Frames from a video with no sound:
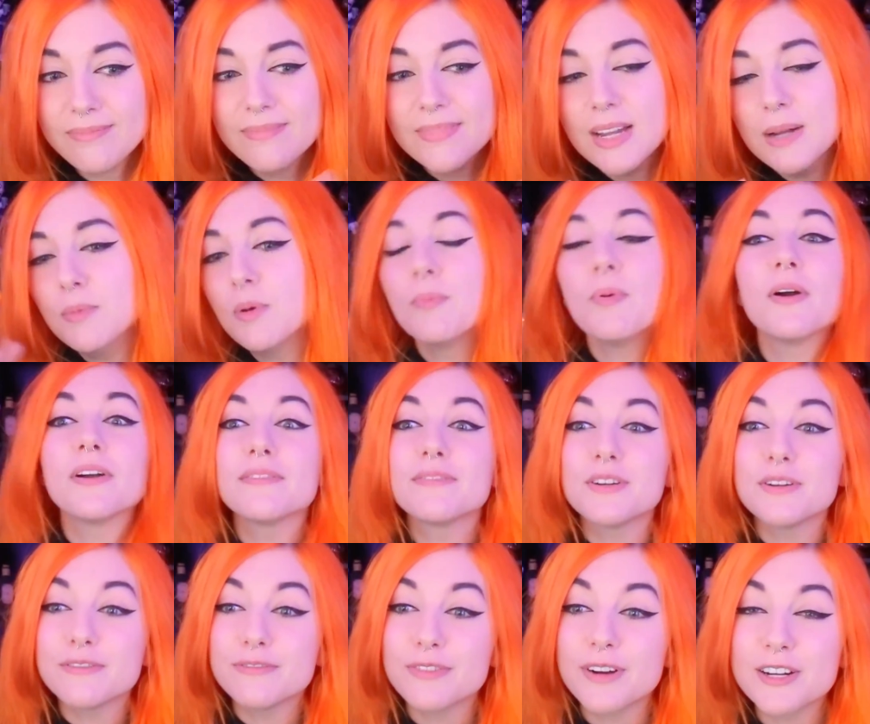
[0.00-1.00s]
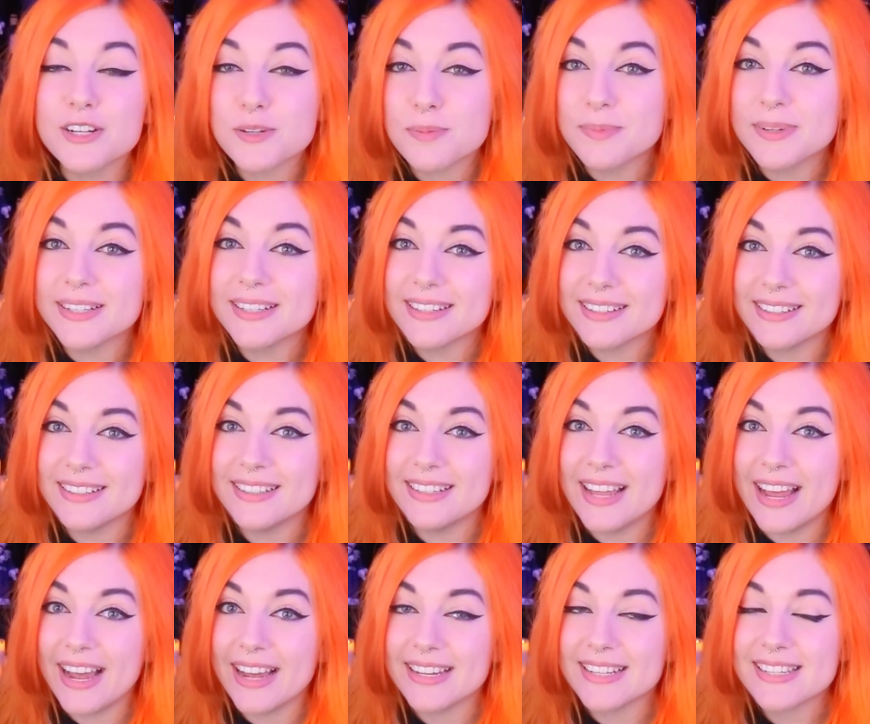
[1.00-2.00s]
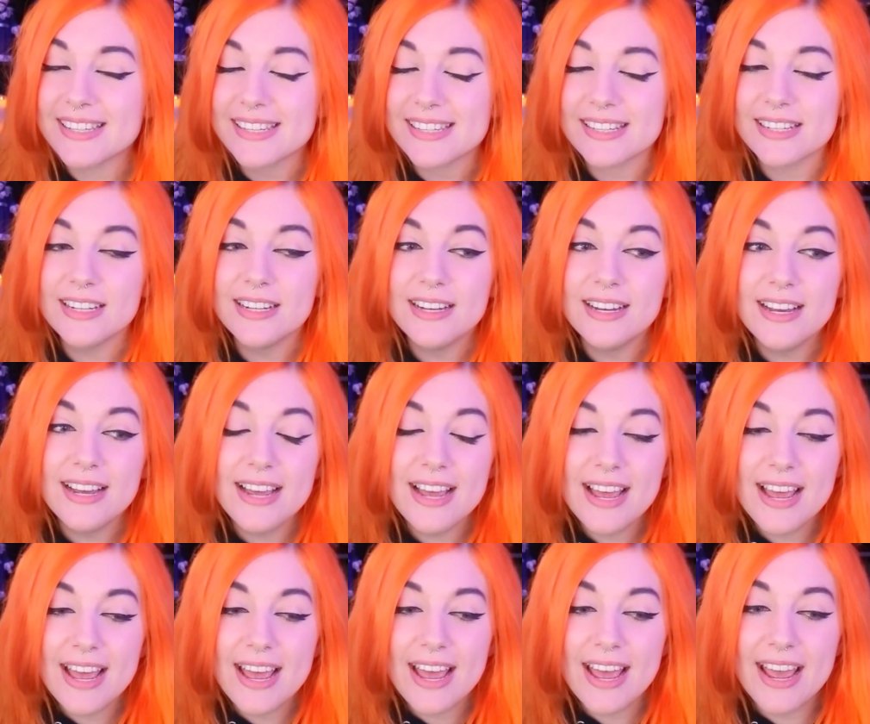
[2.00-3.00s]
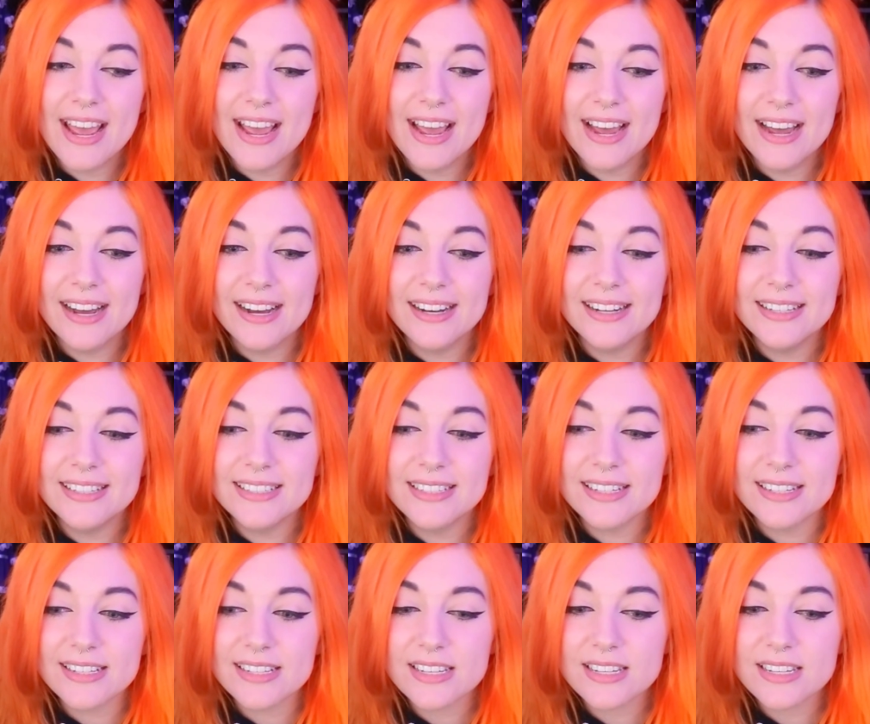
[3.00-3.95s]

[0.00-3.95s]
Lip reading: I'm a part of their freshman class, and